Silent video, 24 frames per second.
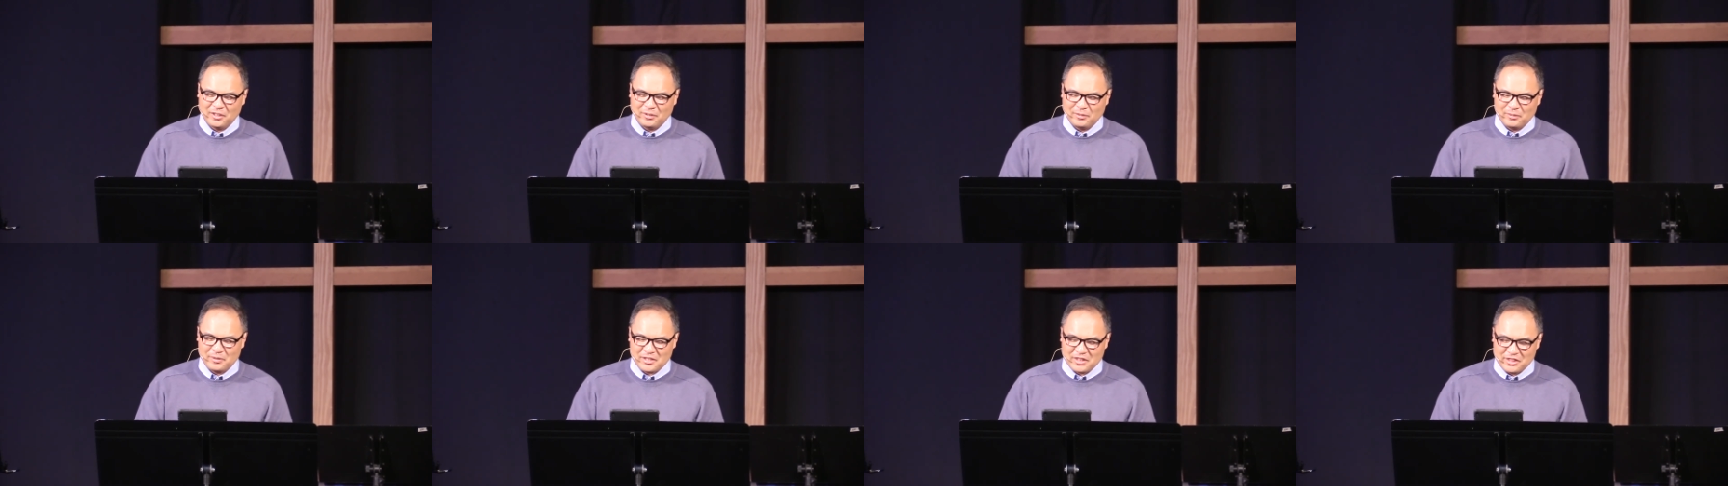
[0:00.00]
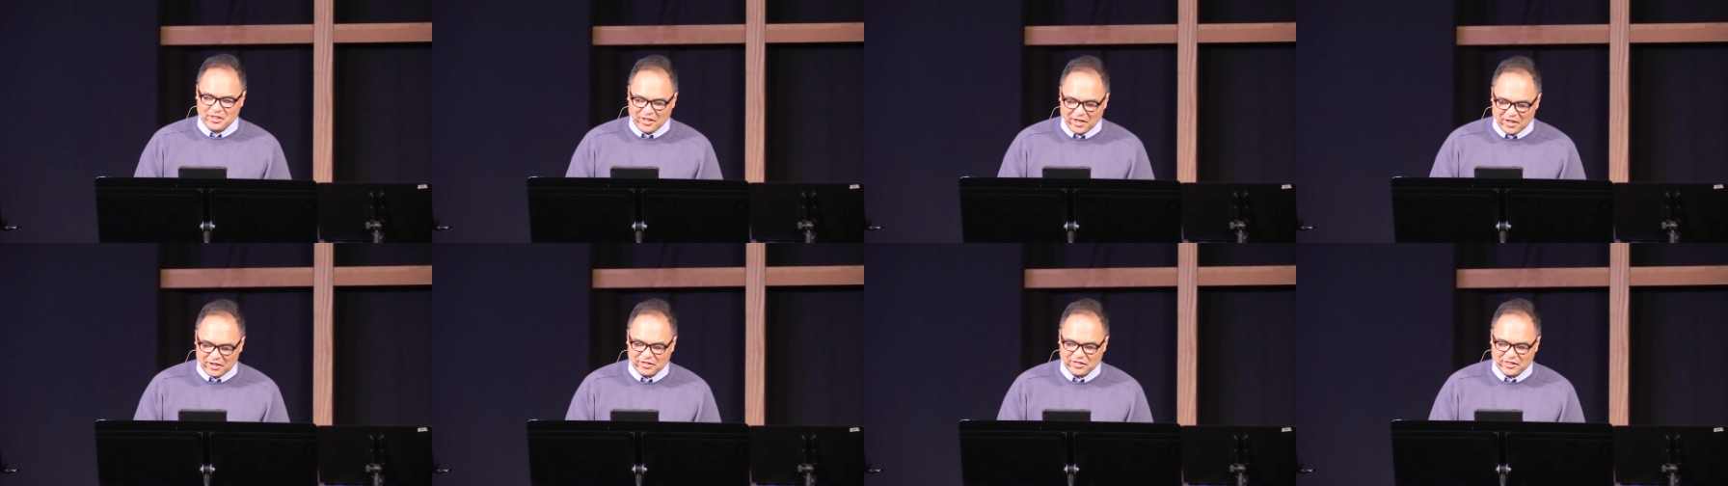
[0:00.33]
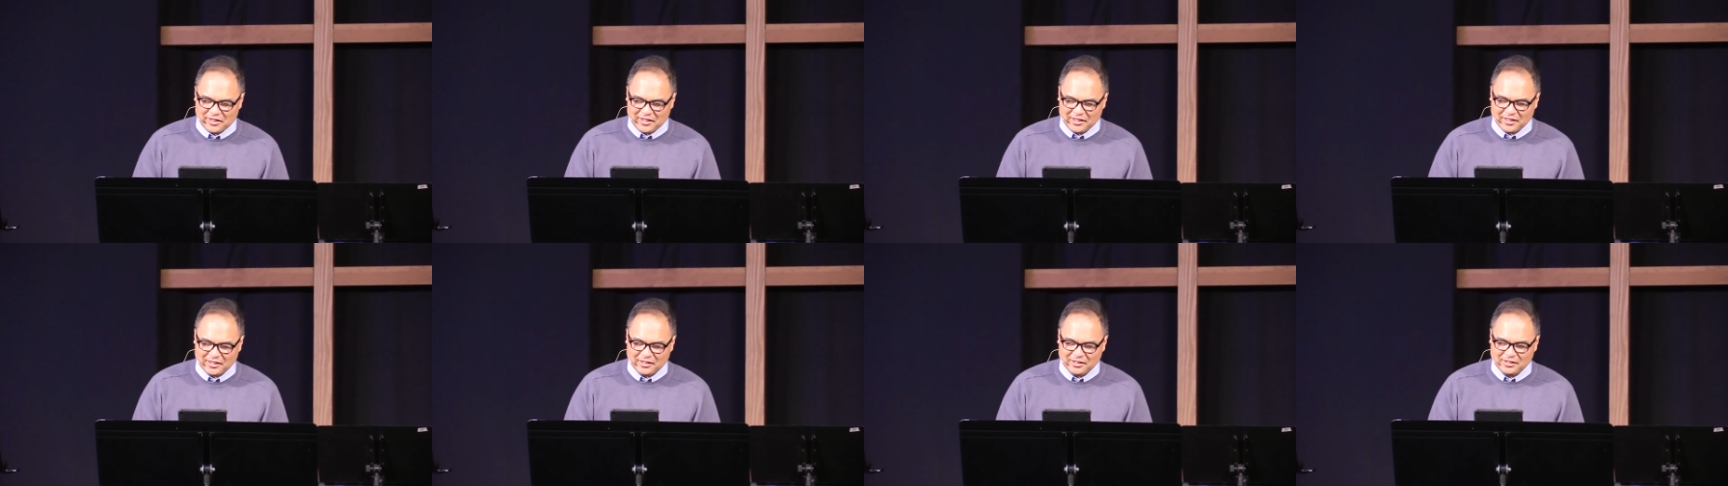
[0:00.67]
with
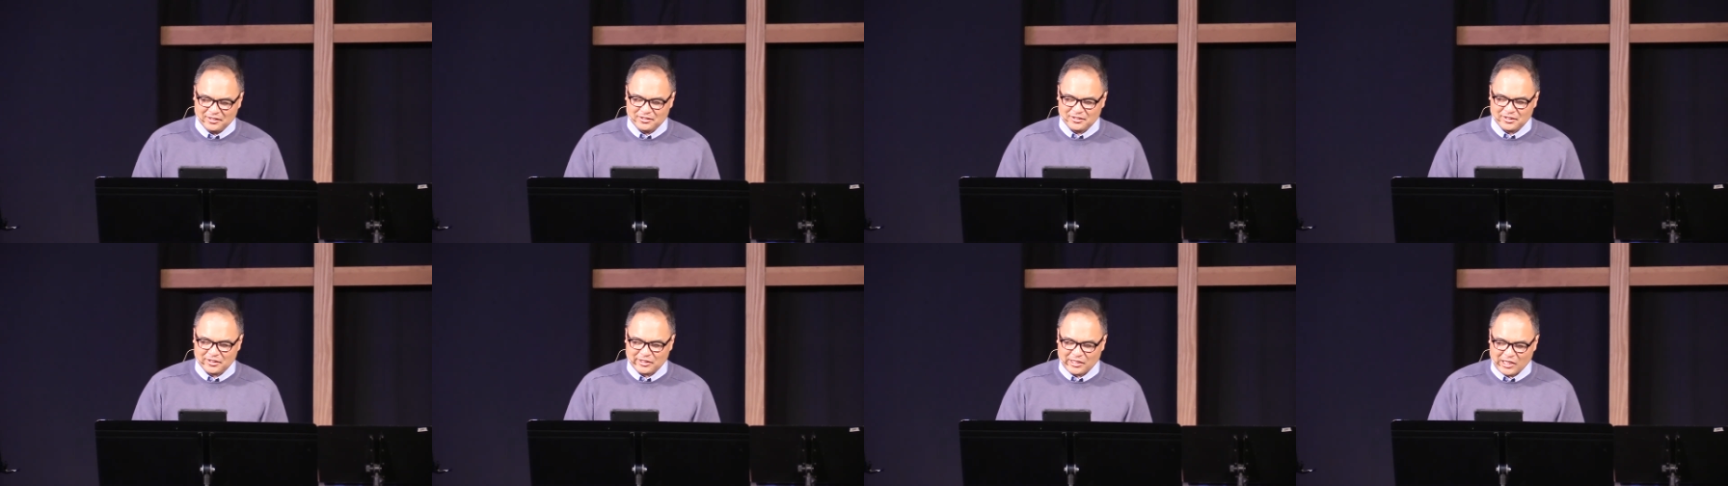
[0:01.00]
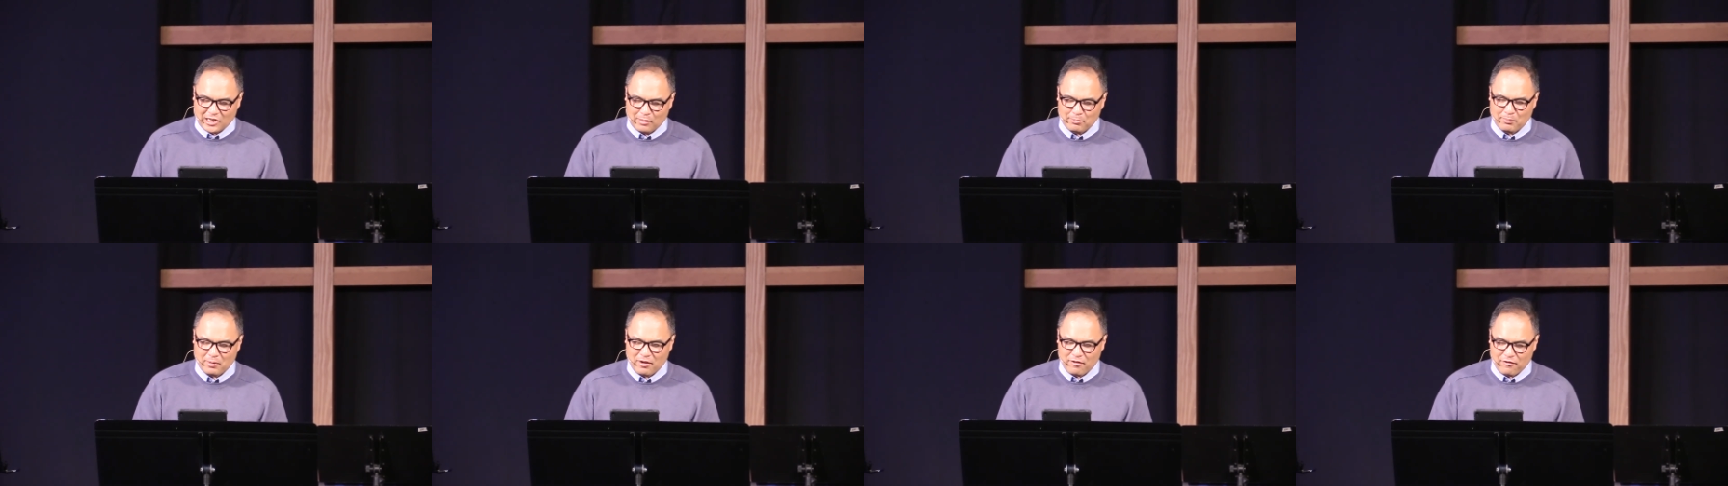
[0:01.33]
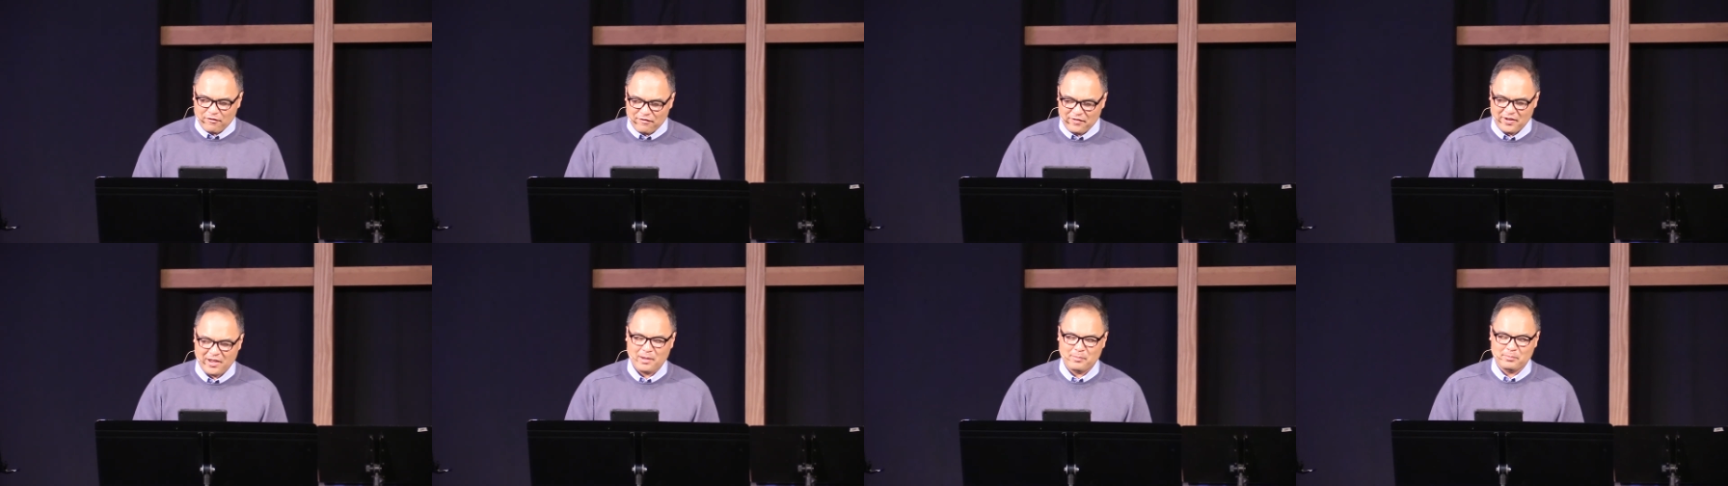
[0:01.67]
nothing to tell my
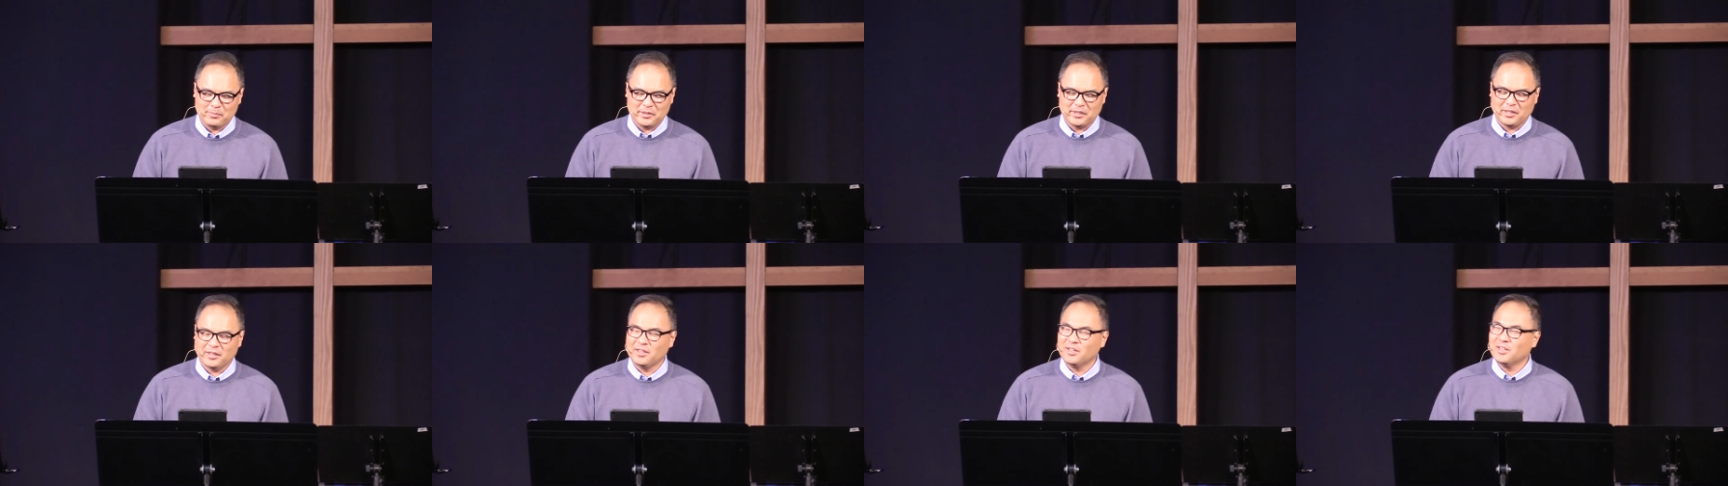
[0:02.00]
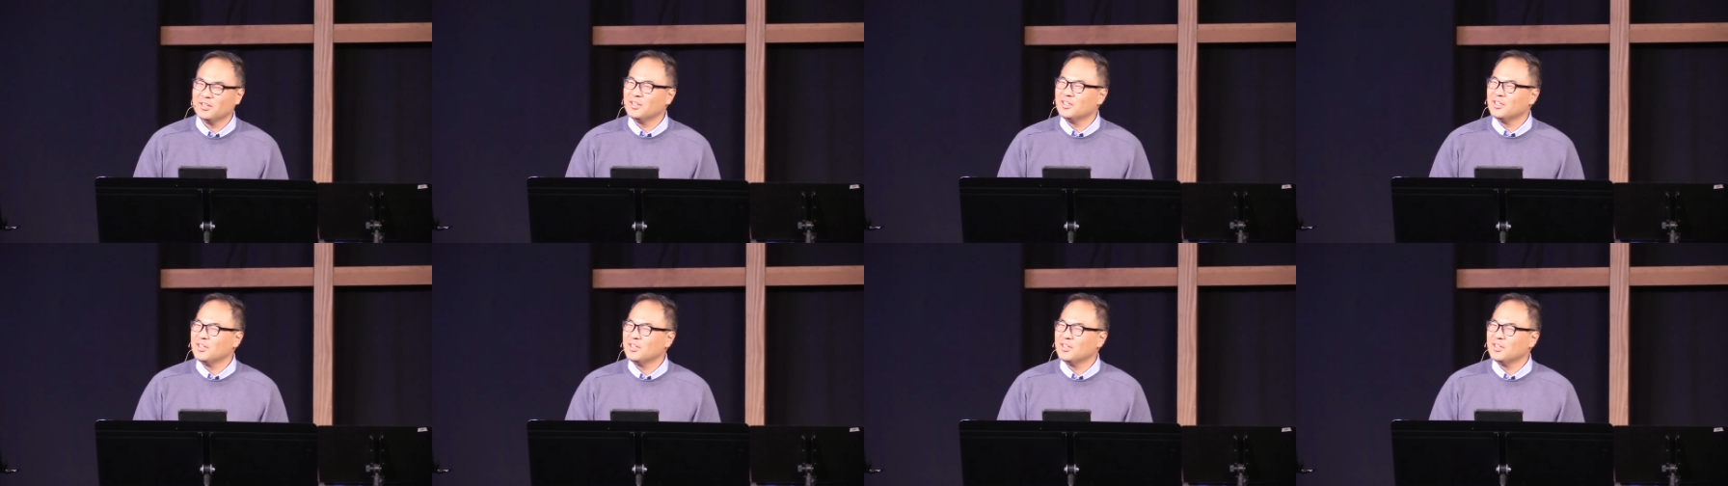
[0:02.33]
family